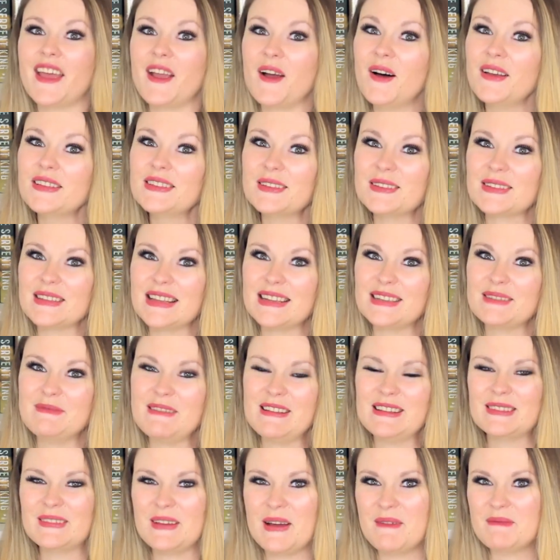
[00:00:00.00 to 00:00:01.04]
they also sent to
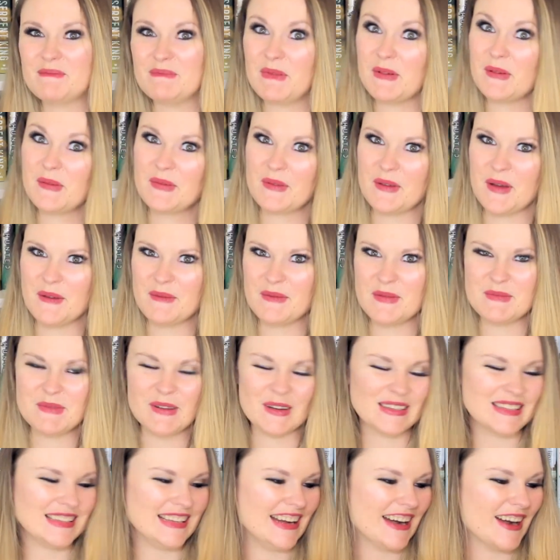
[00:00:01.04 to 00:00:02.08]
me, so I have both of the
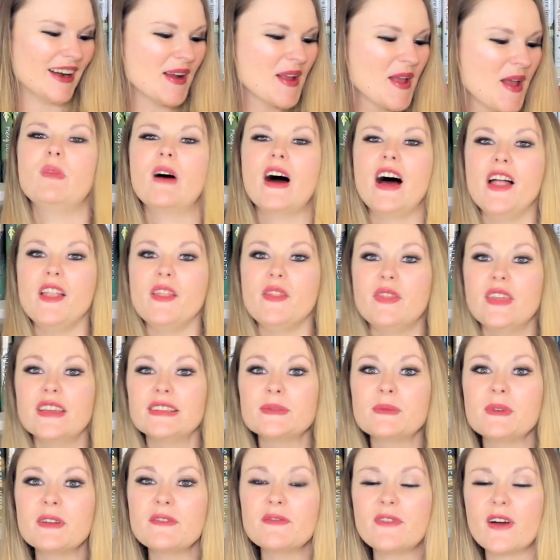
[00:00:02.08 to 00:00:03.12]
books here. But
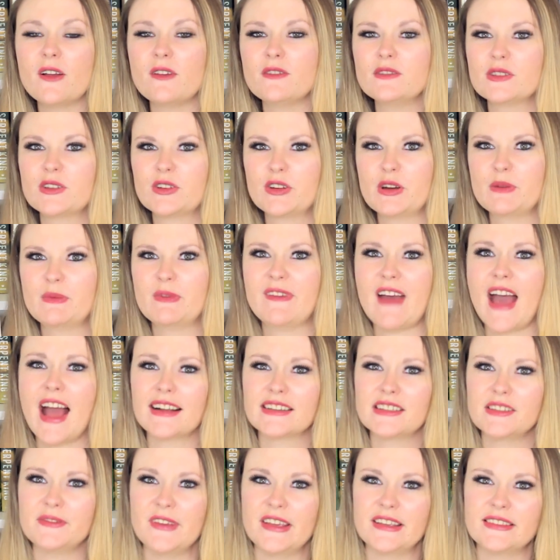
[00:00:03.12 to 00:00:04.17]
this one follows a group of
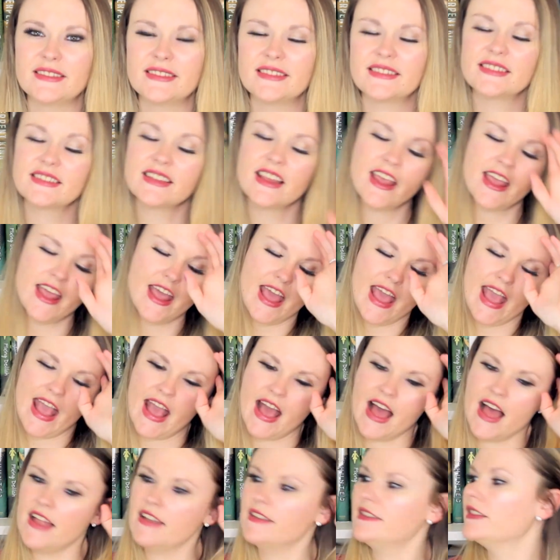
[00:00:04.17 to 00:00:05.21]
activists,
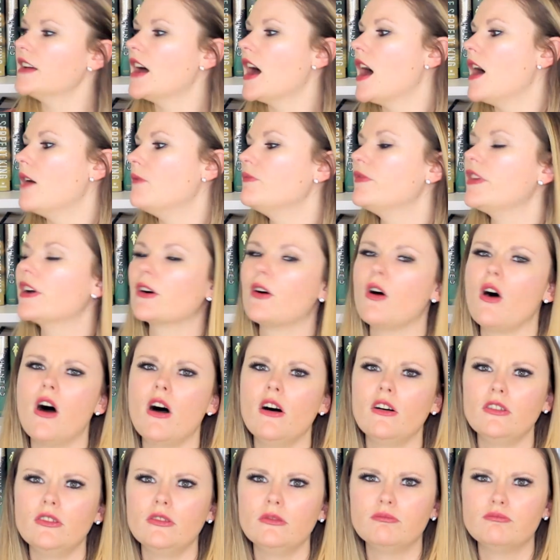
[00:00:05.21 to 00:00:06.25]
and they're
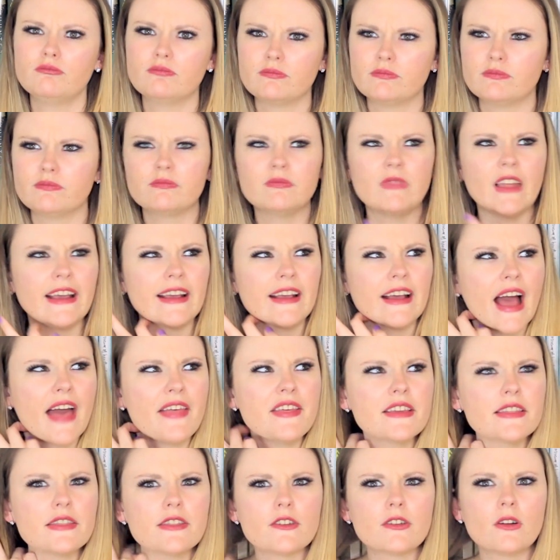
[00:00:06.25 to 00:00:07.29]
all, like, I
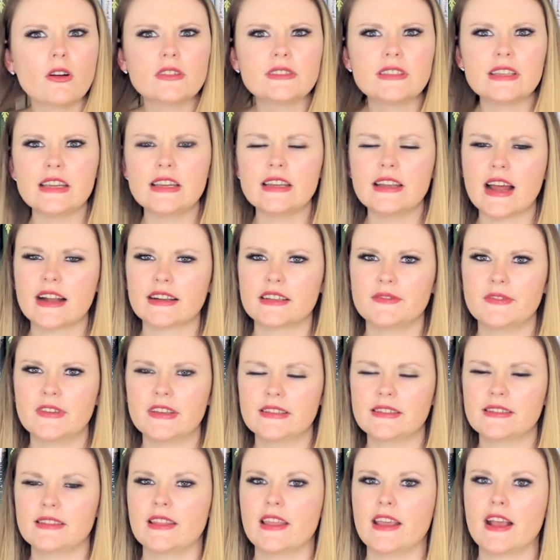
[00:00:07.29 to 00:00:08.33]
think they're all teen
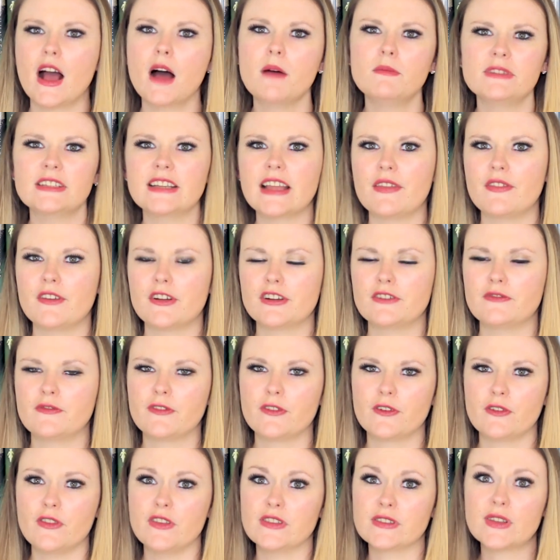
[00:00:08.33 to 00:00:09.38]
activists, and they come together
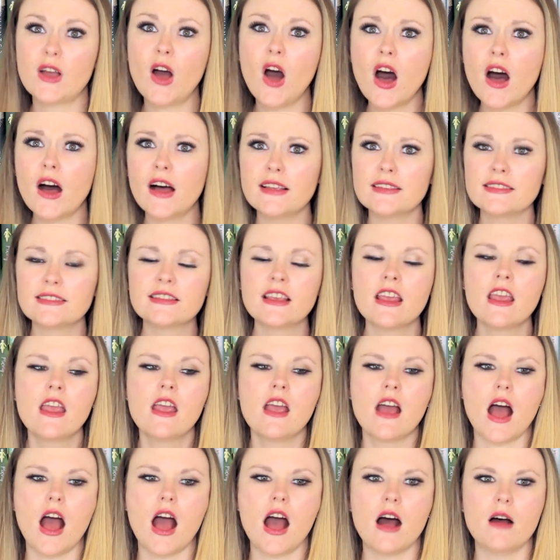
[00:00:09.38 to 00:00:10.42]
for this cause,
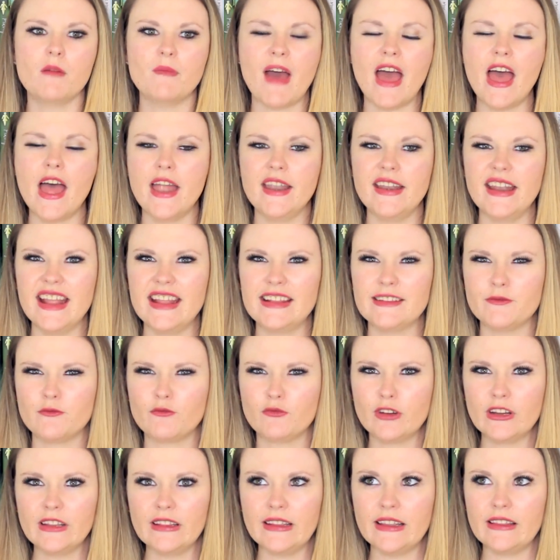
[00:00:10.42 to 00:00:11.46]
and it
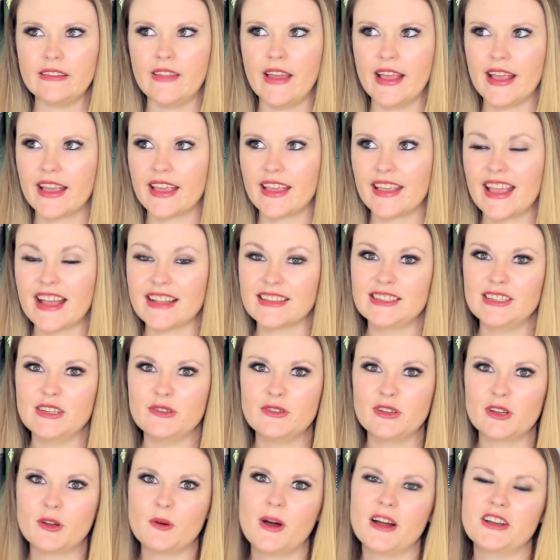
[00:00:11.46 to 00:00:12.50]
really, like, gets you
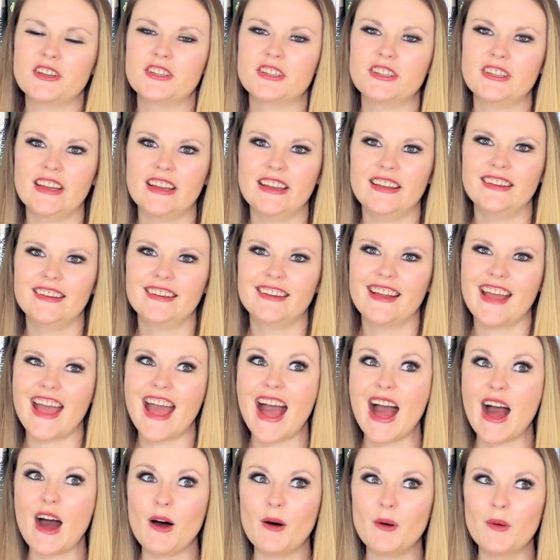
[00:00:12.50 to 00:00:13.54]
to question
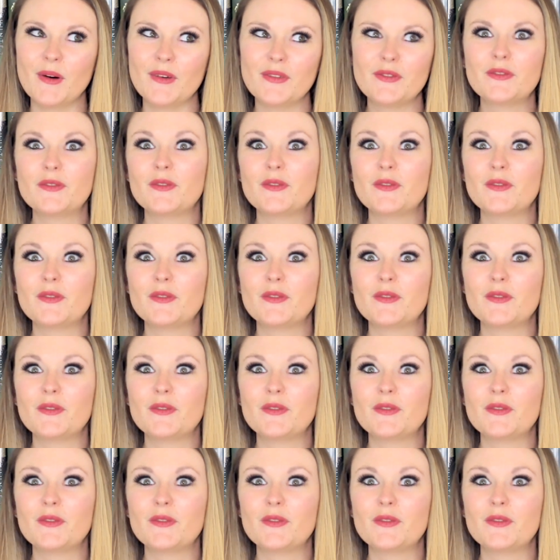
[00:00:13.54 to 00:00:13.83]
how